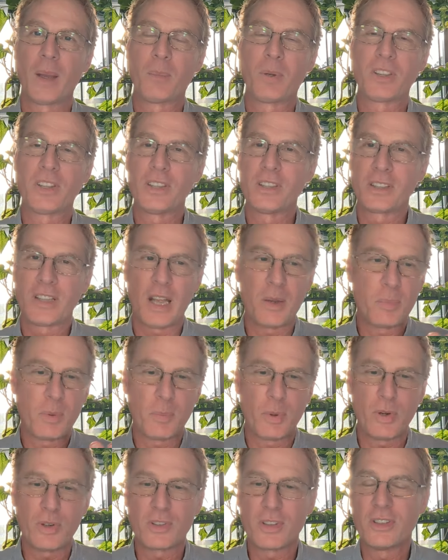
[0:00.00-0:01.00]
But this type
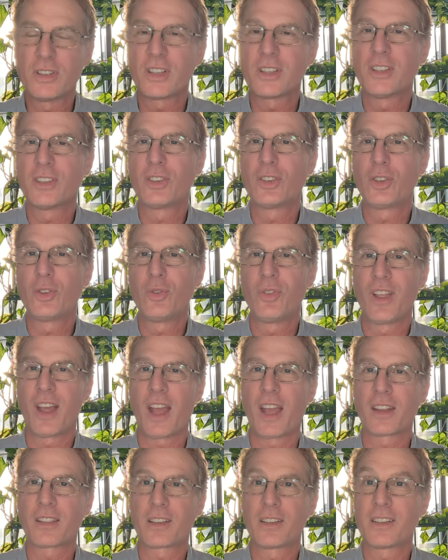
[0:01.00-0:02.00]
of person doesn't do
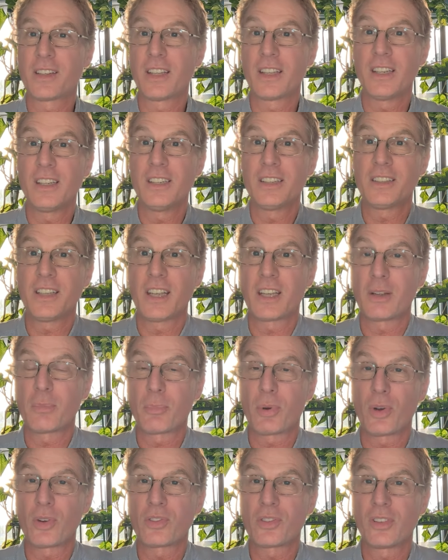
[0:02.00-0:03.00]
that because they didn't take
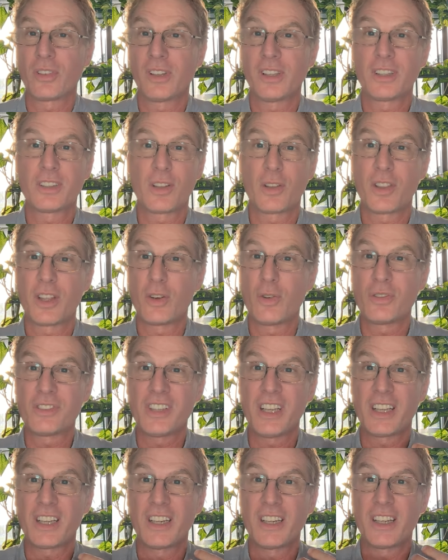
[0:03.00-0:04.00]
it personally, so they don't
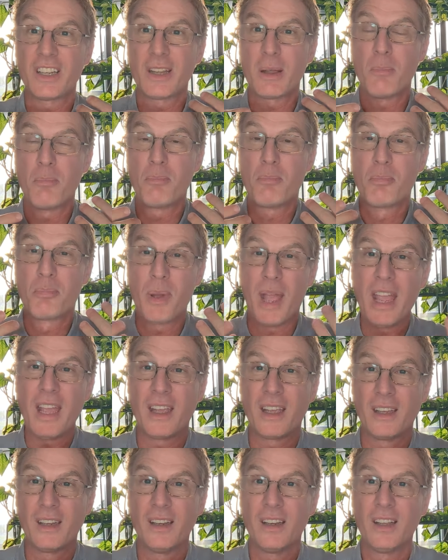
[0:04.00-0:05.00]
take any of the
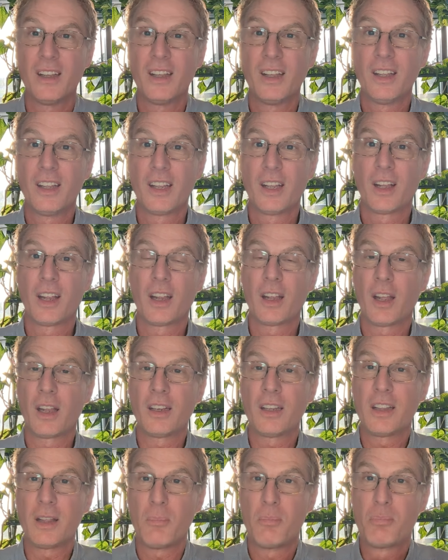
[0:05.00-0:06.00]
bait
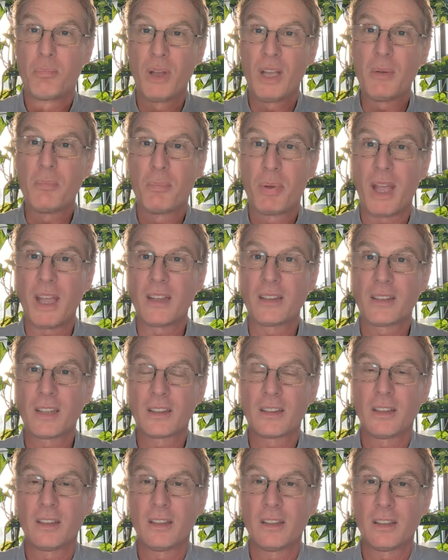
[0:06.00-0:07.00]
any of the big bait
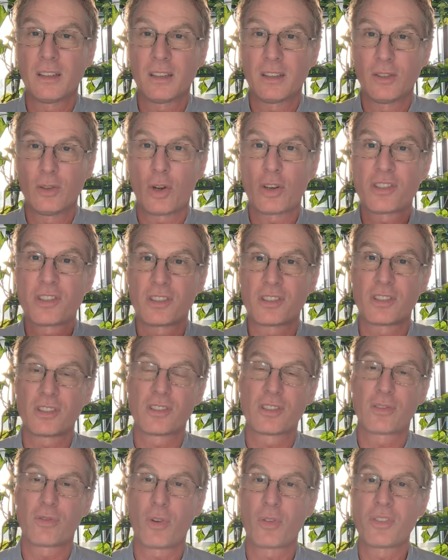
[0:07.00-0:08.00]
that the
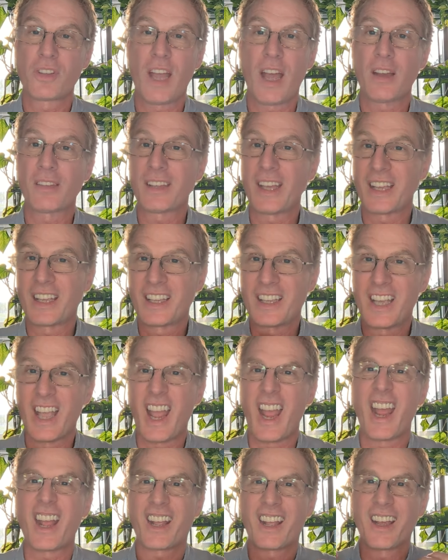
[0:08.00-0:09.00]
narcissist throws out. They
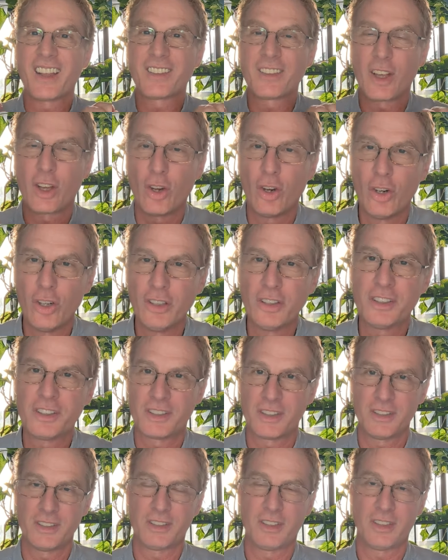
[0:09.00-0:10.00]
can't get their
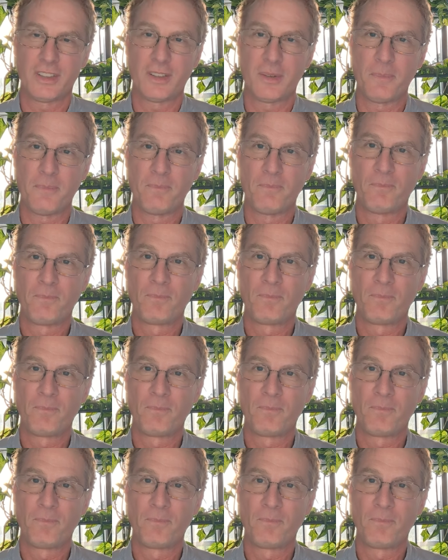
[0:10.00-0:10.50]
hooks into them.